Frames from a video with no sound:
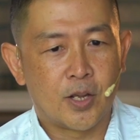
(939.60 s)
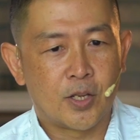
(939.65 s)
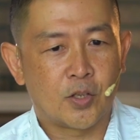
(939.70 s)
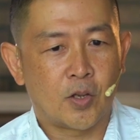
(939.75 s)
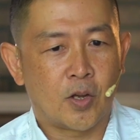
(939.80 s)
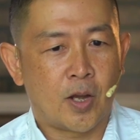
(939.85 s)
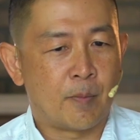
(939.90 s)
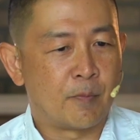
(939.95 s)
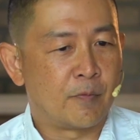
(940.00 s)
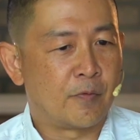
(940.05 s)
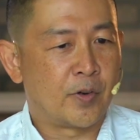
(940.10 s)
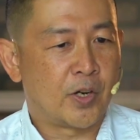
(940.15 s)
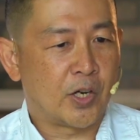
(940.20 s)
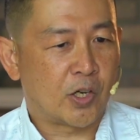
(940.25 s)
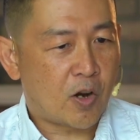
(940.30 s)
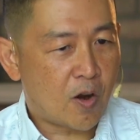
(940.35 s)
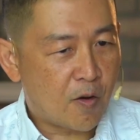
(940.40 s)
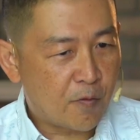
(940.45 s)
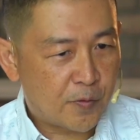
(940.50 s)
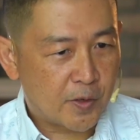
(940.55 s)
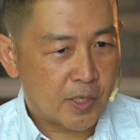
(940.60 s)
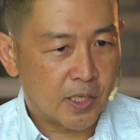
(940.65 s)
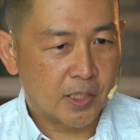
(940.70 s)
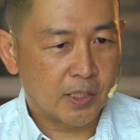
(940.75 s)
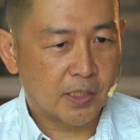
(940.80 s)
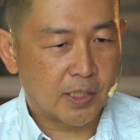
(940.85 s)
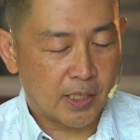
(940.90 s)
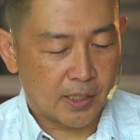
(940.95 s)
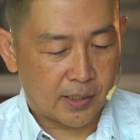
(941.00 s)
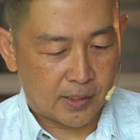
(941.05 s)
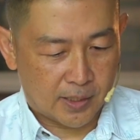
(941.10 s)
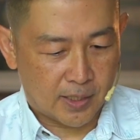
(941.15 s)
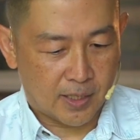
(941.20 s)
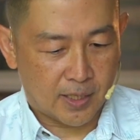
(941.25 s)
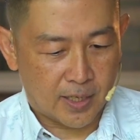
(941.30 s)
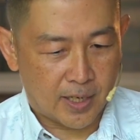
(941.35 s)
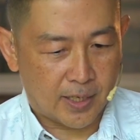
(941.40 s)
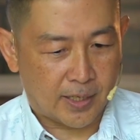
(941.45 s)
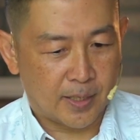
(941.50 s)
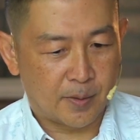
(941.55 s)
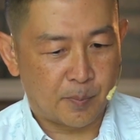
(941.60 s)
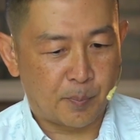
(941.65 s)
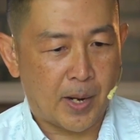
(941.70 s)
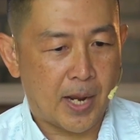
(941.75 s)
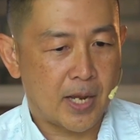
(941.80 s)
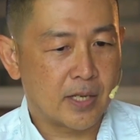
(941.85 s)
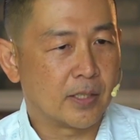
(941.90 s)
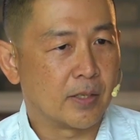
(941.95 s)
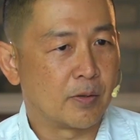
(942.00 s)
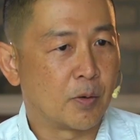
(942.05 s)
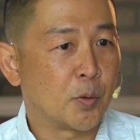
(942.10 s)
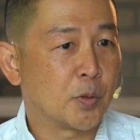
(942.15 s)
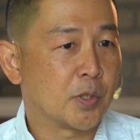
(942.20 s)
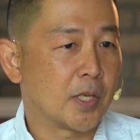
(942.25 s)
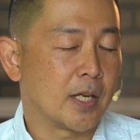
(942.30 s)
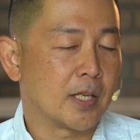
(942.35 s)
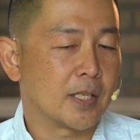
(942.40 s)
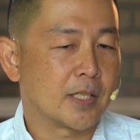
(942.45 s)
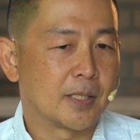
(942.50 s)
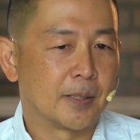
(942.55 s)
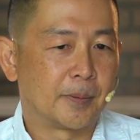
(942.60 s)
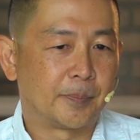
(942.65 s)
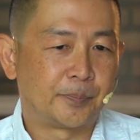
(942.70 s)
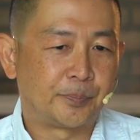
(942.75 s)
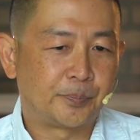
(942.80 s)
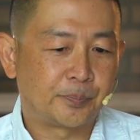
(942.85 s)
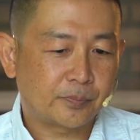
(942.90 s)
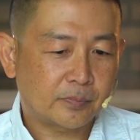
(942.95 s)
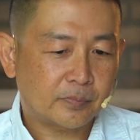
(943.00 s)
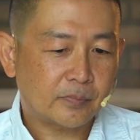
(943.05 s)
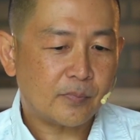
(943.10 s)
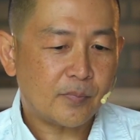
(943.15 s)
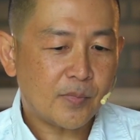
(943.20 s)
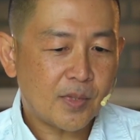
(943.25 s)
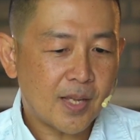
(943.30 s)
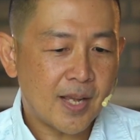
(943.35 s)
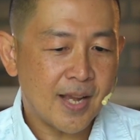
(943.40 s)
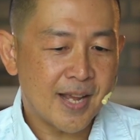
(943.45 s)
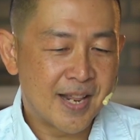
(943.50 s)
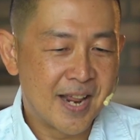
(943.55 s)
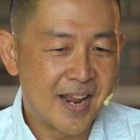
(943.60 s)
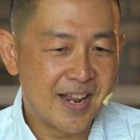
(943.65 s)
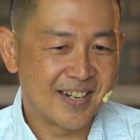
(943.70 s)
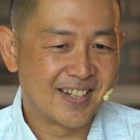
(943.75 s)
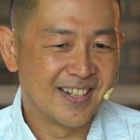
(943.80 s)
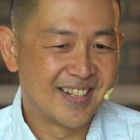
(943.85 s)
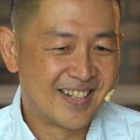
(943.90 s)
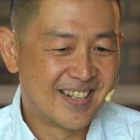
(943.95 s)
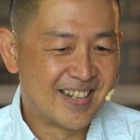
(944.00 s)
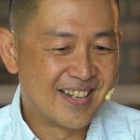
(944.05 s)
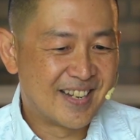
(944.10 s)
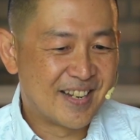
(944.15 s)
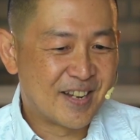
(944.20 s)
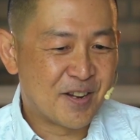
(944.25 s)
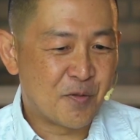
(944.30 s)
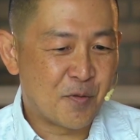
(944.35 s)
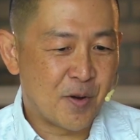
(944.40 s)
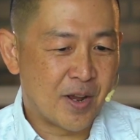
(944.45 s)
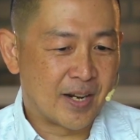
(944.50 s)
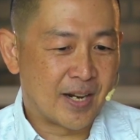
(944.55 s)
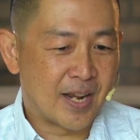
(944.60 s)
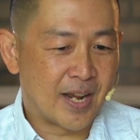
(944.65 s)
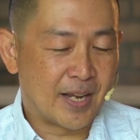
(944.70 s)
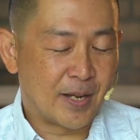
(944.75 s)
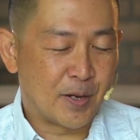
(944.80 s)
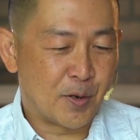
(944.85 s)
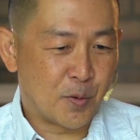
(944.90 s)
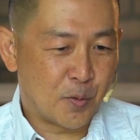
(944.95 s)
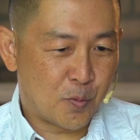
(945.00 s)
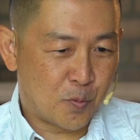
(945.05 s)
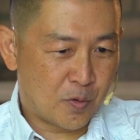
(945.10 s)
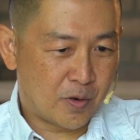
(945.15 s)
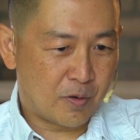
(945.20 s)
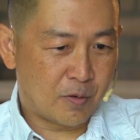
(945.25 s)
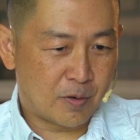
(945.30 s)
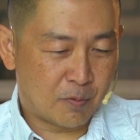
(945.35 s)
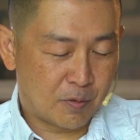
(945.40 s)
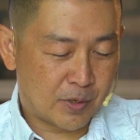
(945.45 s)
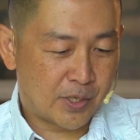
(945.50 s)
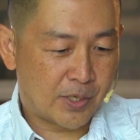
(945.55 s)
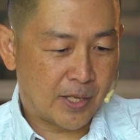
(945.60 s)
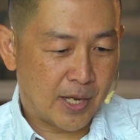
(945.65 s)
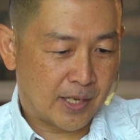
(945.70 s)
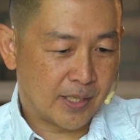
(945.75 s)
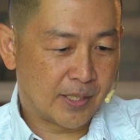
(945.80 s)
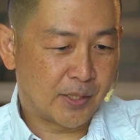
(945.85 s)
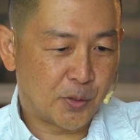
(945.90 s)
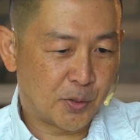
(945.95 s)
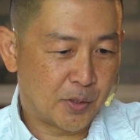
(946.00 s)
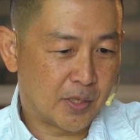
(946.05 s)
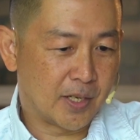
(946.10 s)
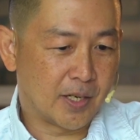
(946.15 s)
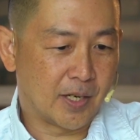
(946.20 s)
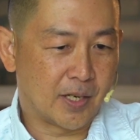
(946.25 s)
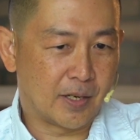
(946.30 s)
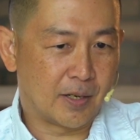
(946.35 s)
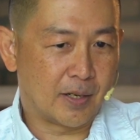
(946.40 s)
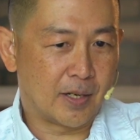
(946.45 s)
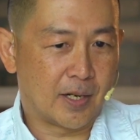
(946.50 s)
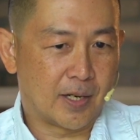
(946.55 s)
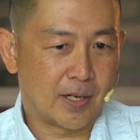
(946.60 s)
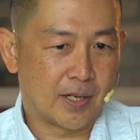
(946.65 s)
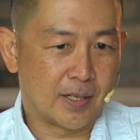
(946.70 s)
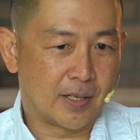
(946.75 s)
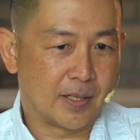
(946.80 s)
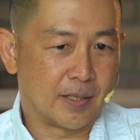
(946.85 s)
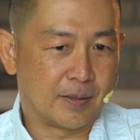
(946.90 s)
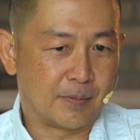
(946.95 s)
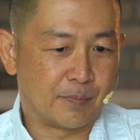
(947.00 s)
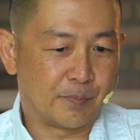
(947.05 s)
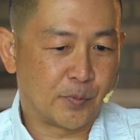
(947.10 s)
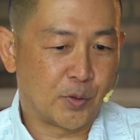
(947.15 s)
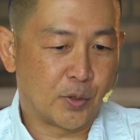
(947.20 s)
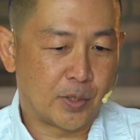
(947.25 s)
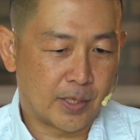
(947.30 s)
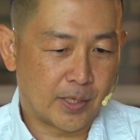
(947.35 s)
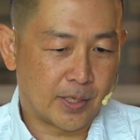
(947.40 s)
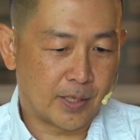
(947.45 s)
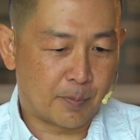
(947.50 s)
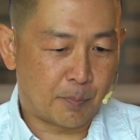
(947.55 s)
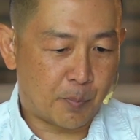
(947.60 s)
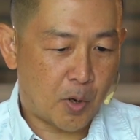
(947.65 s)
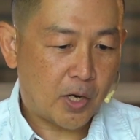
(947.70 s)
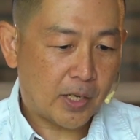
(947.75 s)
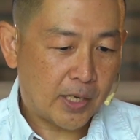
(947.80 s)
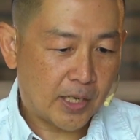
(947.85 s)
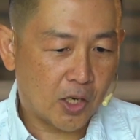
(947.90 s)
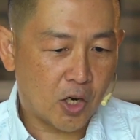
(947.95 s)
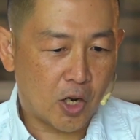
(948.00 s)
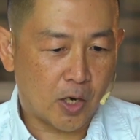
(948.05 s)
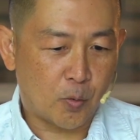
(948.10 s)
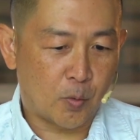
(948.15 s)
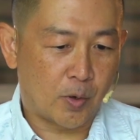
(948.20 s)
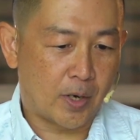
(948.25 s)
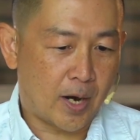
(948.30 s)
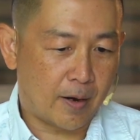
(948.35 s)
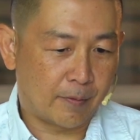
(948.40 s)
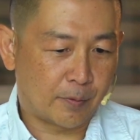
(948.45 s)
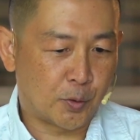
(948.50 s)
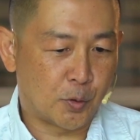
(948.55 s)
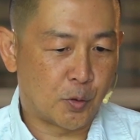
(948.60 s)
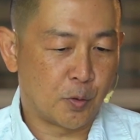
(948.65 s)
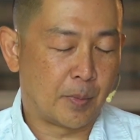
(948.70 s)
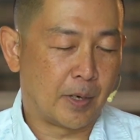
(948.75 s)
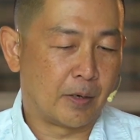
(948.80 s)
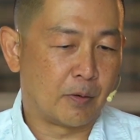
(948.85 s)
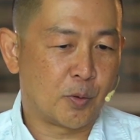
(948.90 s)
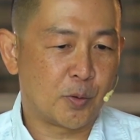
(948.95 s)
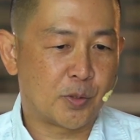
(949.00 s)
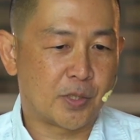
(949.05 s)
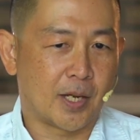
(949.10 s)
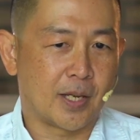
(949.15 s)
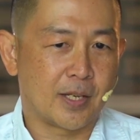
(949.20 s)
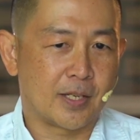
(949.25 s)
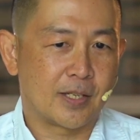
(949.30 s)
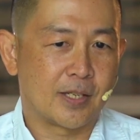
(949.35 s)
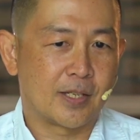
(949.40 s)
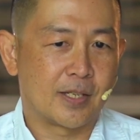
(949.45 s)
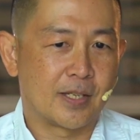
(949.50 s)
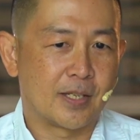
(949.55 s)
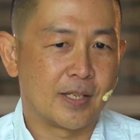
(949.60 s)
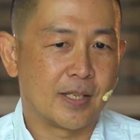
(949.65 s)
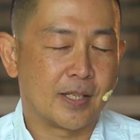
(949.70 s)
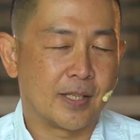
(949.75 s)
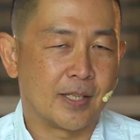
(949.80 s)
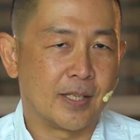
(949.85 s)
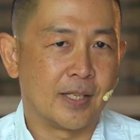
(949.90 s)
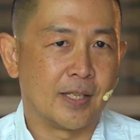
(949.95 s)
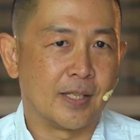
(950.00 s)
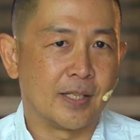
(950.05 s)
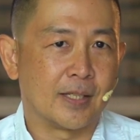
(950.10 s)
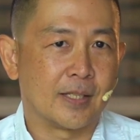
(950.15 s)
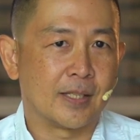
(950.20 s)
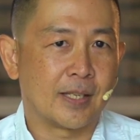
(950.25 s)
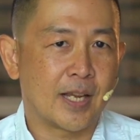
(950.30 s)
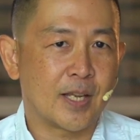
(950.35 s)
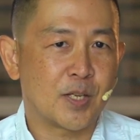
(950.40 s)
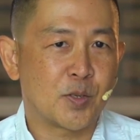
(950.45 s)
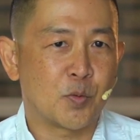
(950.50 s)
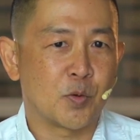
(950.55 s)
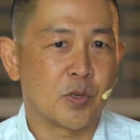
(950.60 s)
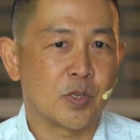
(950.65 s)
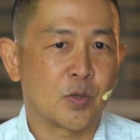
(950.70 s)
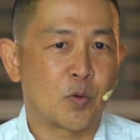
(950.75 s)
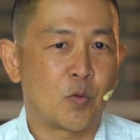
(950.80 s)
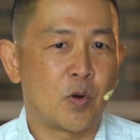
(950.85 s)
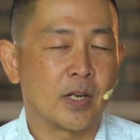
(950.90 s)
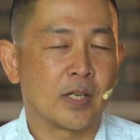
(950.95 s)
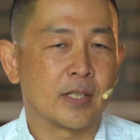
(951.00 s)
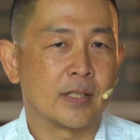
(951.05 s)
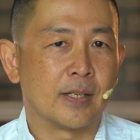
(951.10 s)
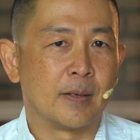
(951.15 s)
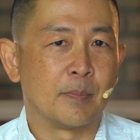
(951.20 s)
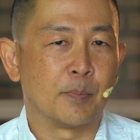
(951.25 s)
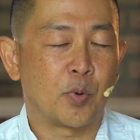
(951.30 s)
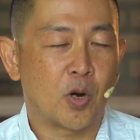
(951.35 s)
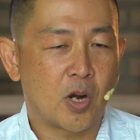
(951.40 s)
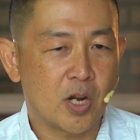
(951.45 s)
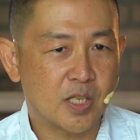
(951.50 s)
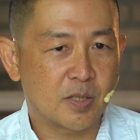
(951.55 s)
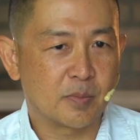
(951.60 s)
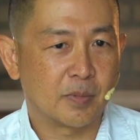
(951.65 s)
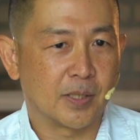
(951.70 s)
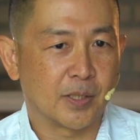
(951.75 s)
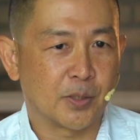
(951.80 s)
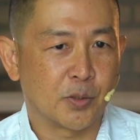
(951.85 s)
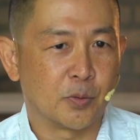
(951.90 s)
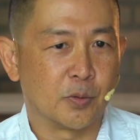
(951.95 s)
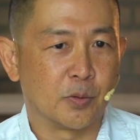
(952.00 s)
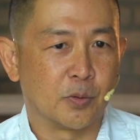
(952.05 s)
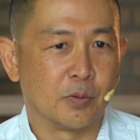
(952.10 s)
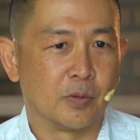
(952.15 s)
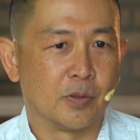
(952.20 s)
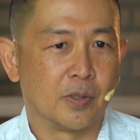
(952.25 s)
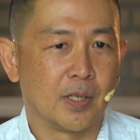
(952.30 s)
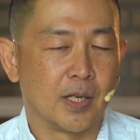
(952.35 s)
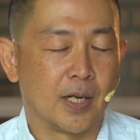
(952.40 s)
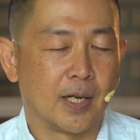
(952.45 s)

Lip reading: So I'm very confident that I can pass the road test. And then when I was taken to the parking lot where I have to do my road test, the test was quite impossible to